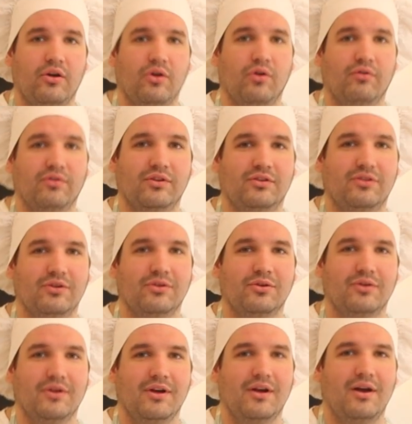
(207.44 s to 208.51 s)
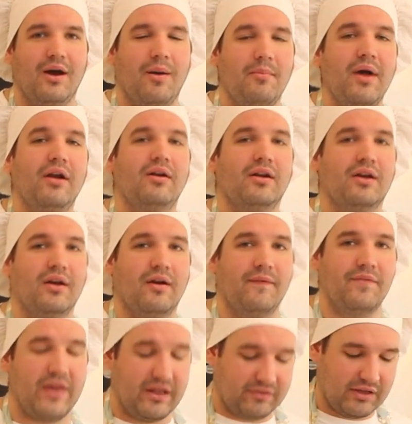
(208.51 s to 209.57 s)
over to America.
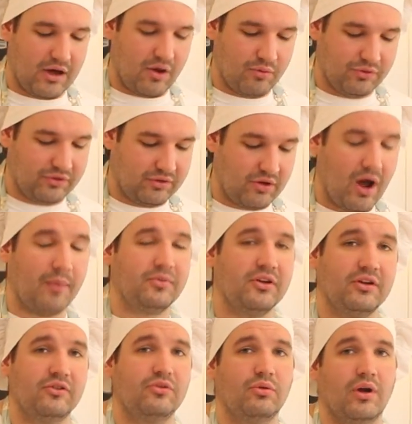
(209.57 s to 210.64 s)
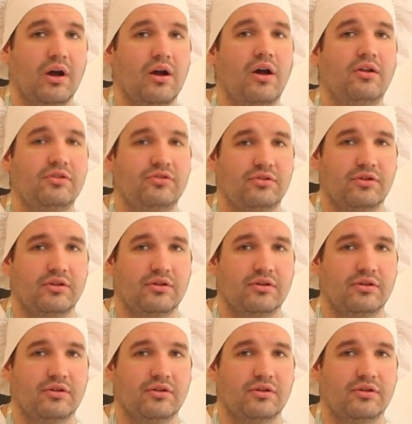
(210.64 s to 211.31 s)
That's how it was adopted into our culture.